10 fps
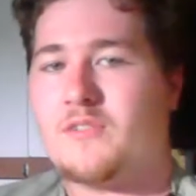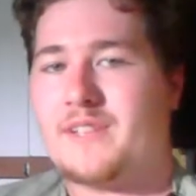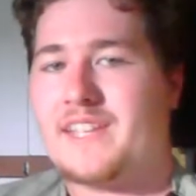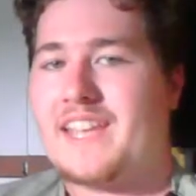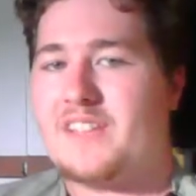it off
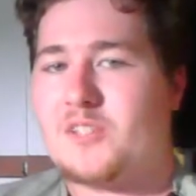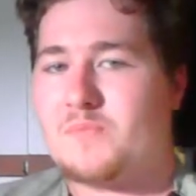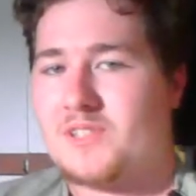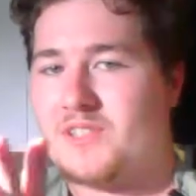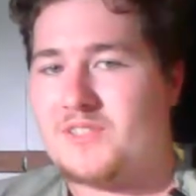again
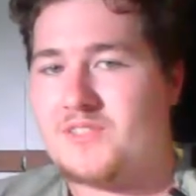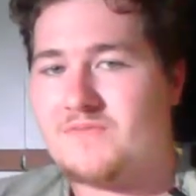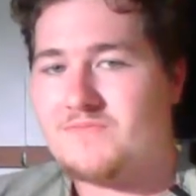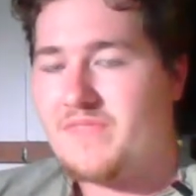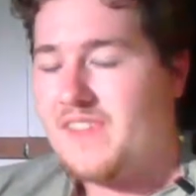just
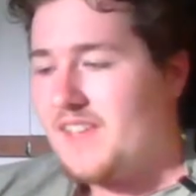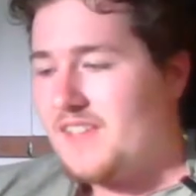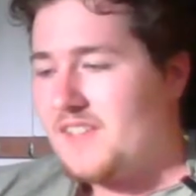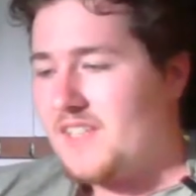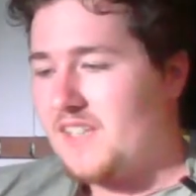because
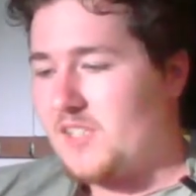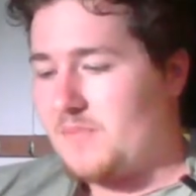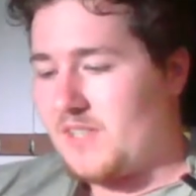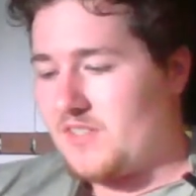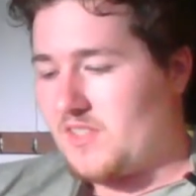they're nice
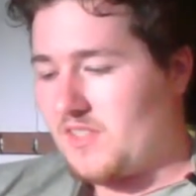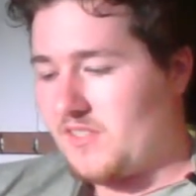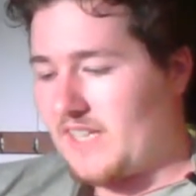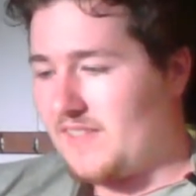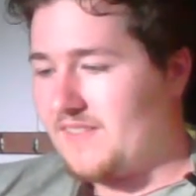pictures to
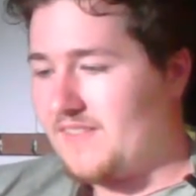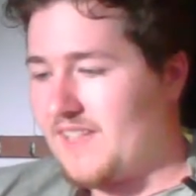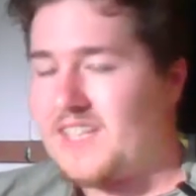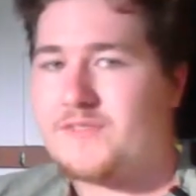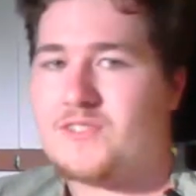look at.
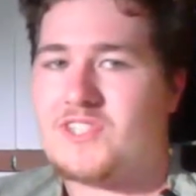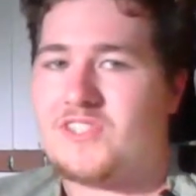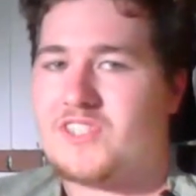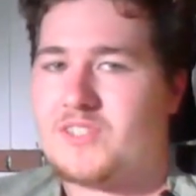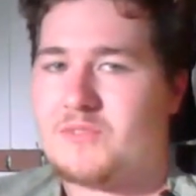And I've got to
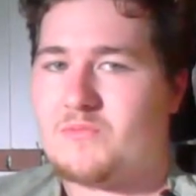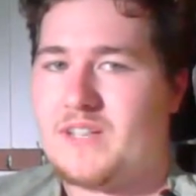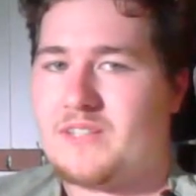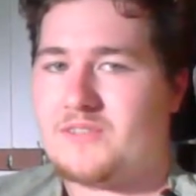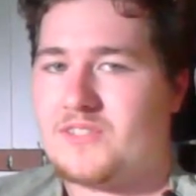look at them as
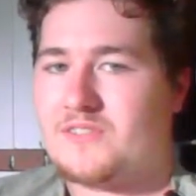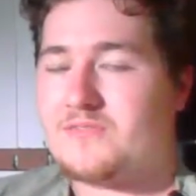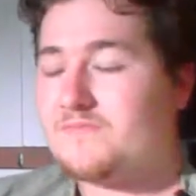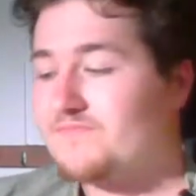well, so...